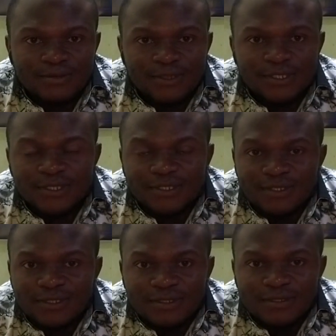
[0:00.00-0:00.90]

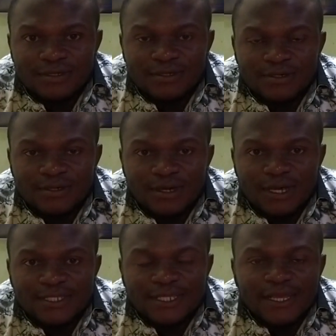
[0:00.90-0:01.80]
This
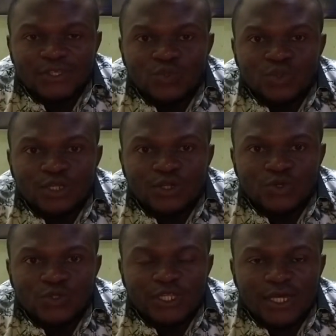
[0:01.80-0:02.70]
are signs to
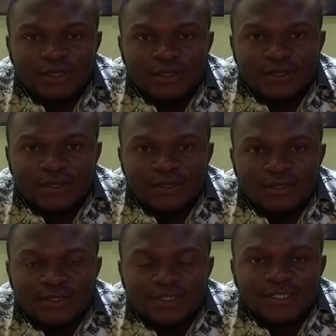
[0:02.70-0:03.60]
tell us that
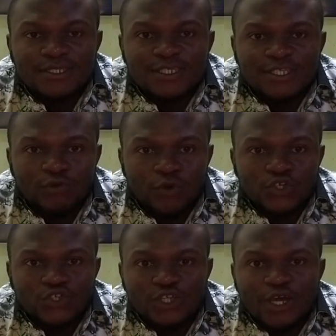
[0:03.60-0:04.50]
there's a
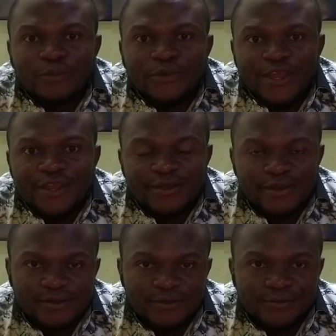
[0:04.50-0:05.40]
dysfunctional brain.
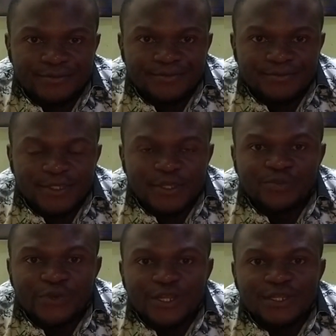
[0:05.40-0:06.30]
The
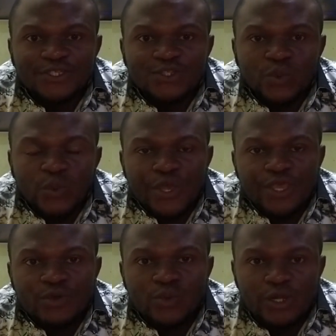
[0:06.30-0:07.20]
brain is not
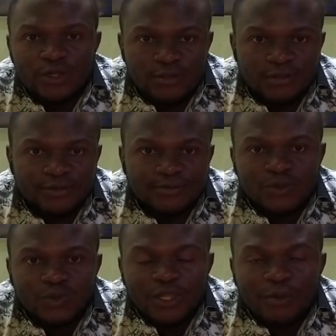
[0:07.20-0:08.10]
working well.
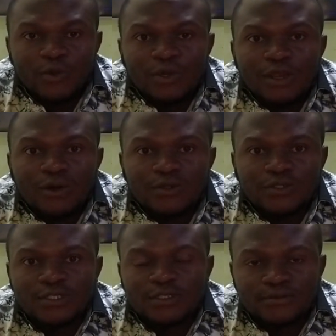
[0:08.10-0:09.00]
What about the
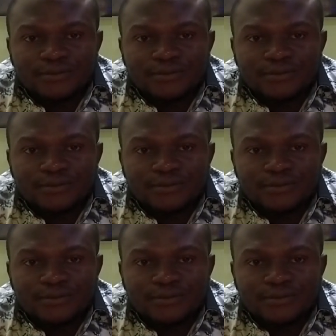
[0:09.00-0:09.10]
lungs?